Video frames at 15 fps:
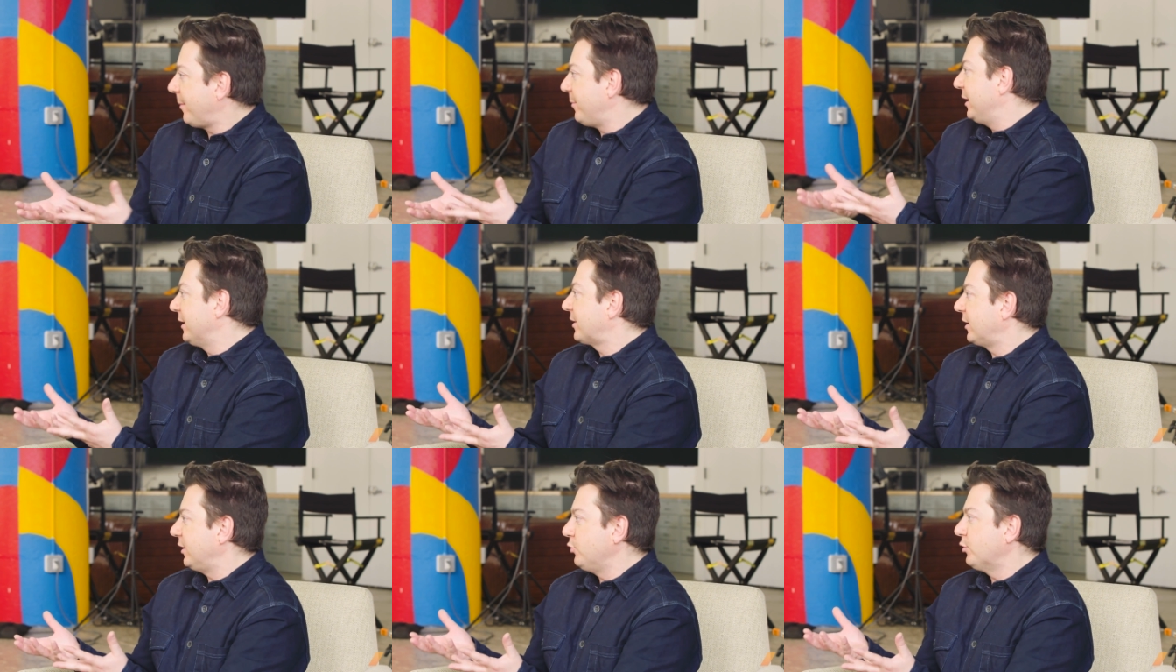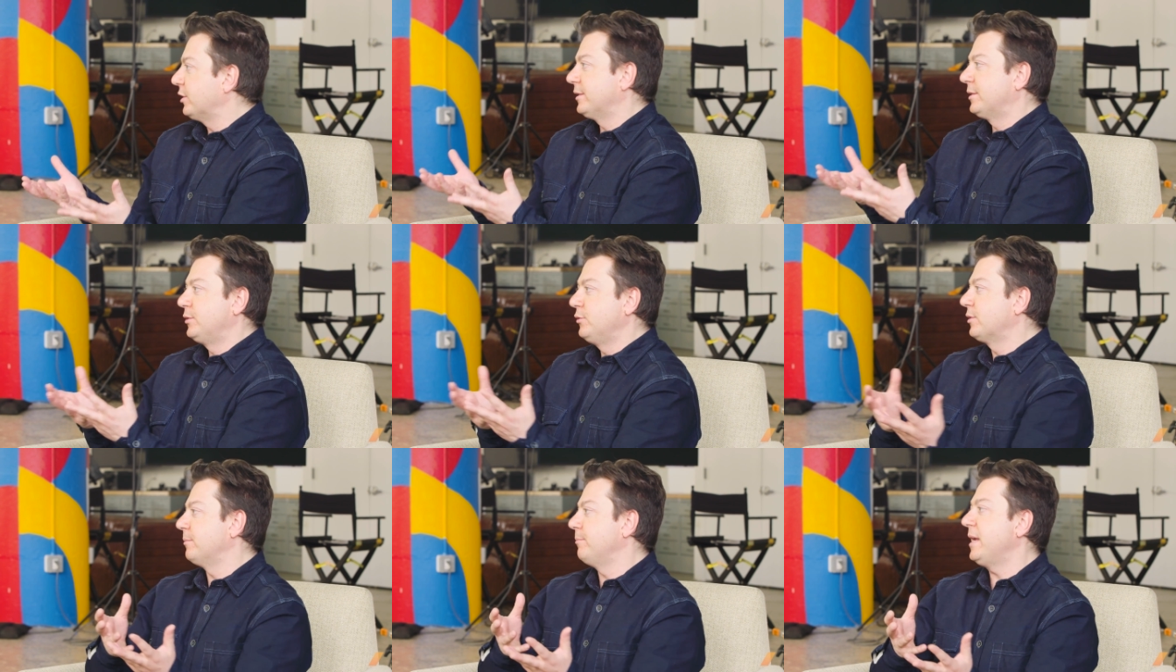I mean, it's you could
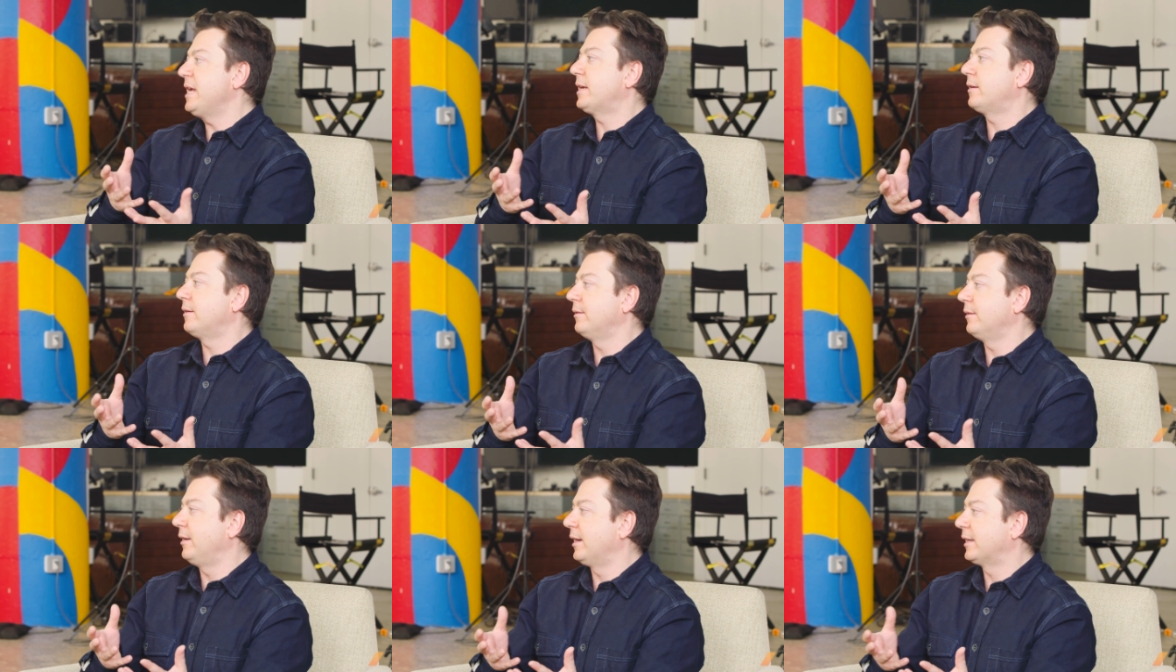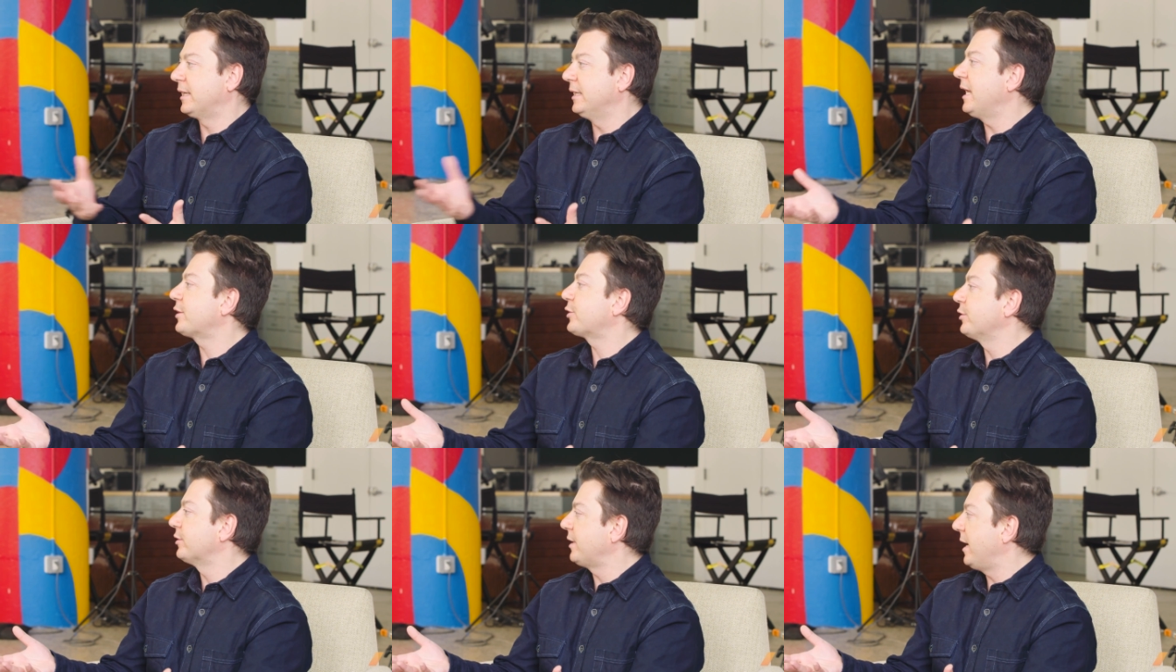you could make a
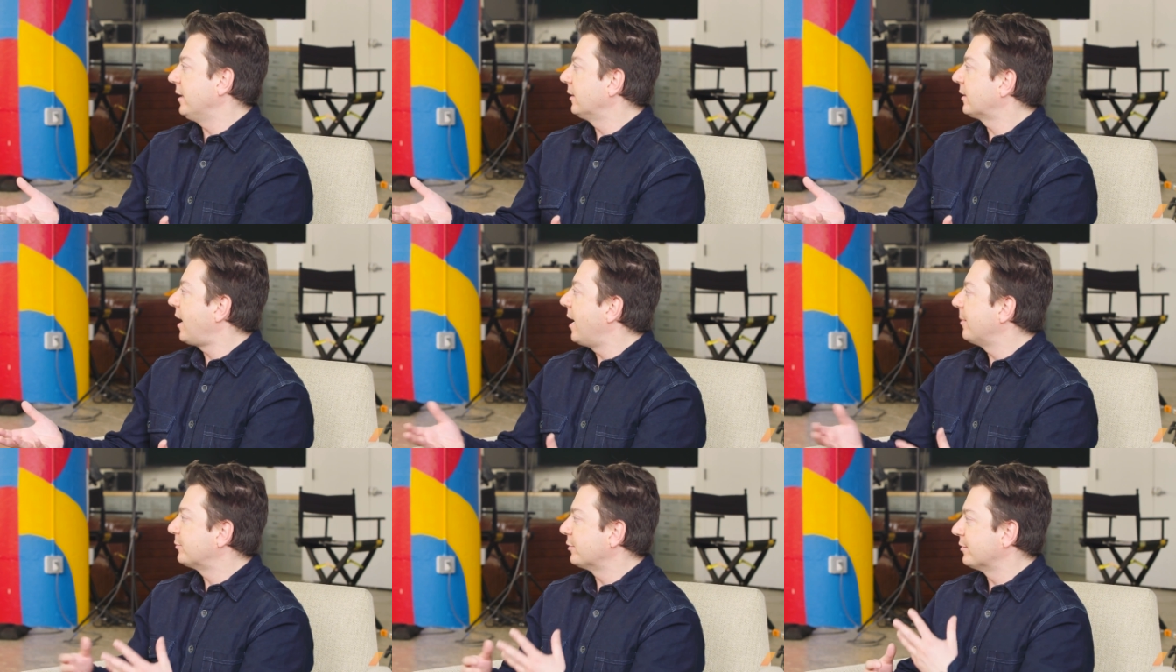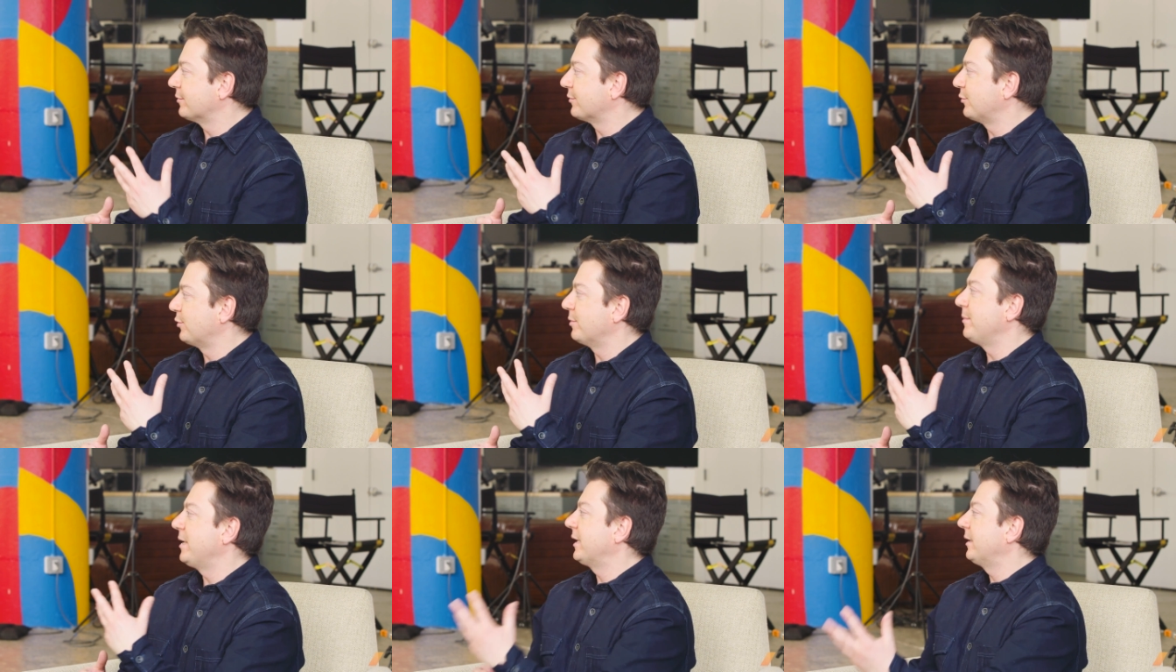connection to helicopters, you
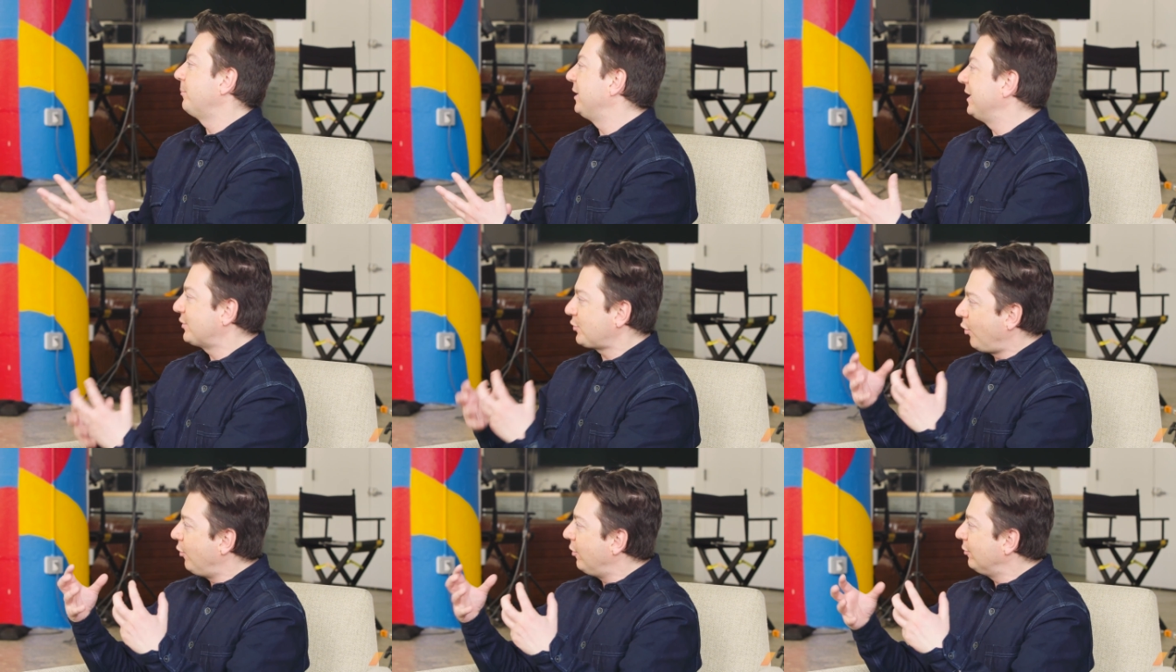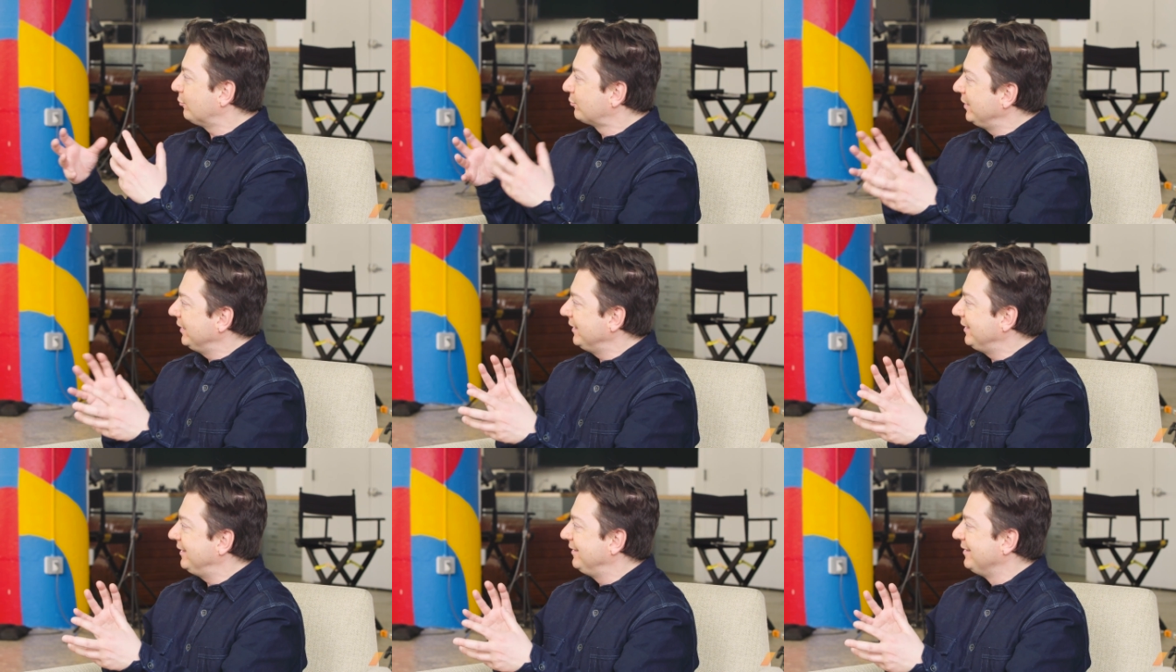can make it, but it's all
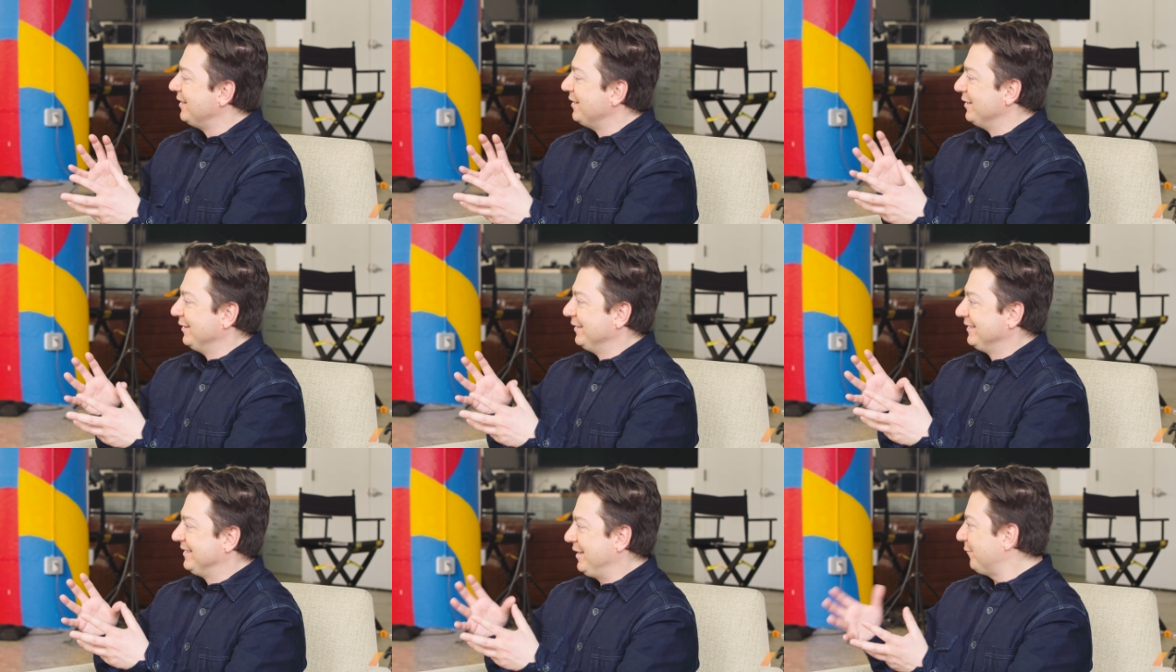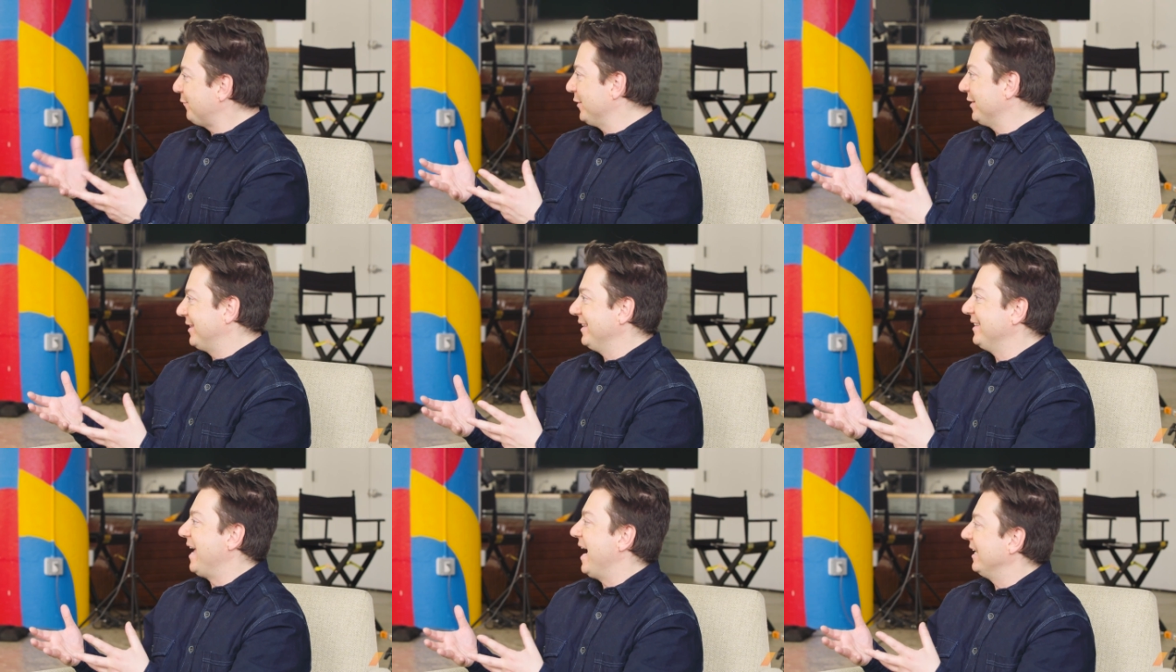really different
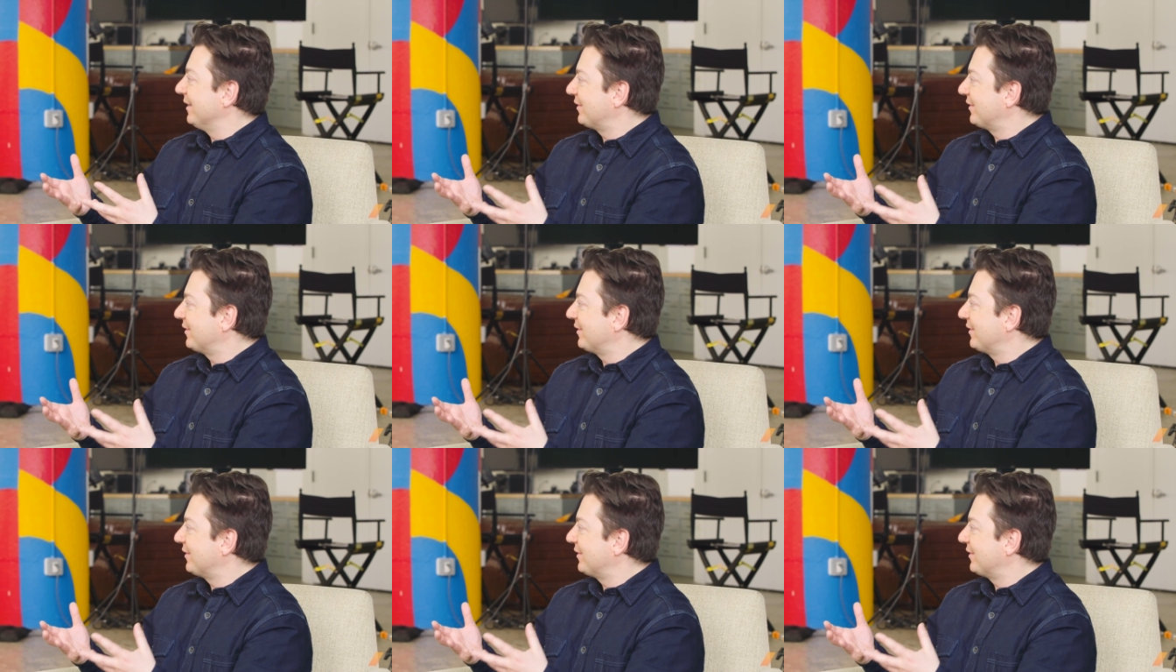than that.